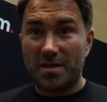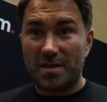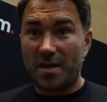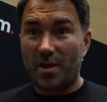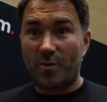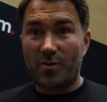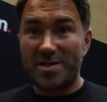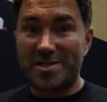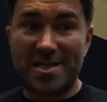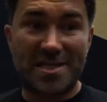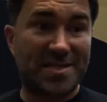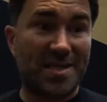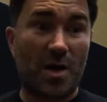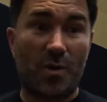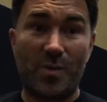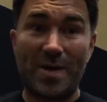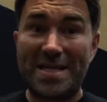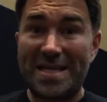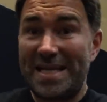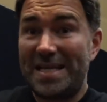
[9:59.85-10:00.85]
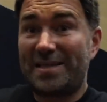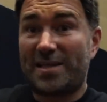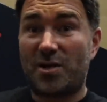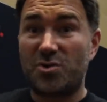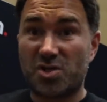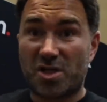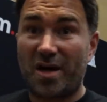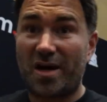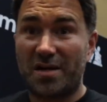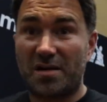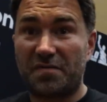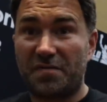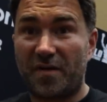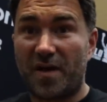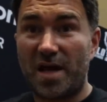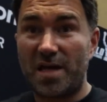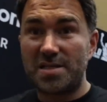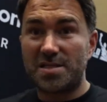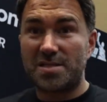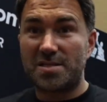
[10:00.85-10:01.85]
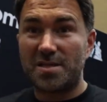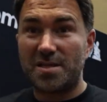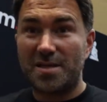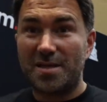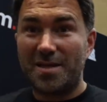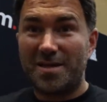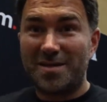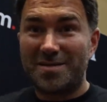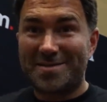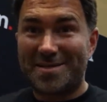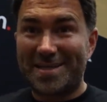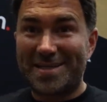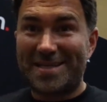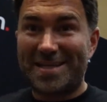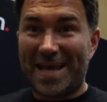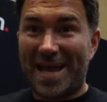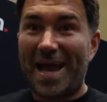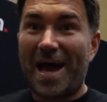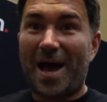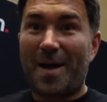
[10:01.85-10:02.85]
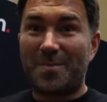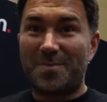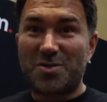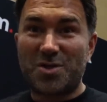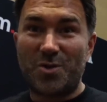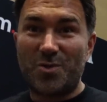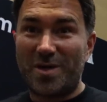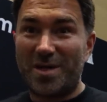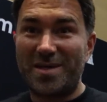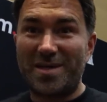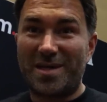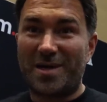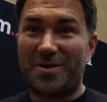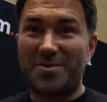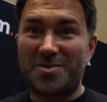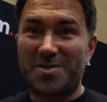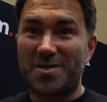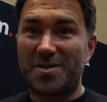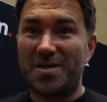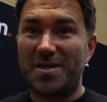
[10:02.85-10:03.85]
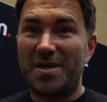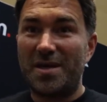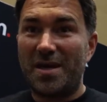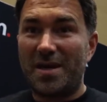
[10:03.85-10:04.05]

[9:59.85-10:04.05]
You know, where he says, "No, we need those kind of fights to get up to a, you know, to."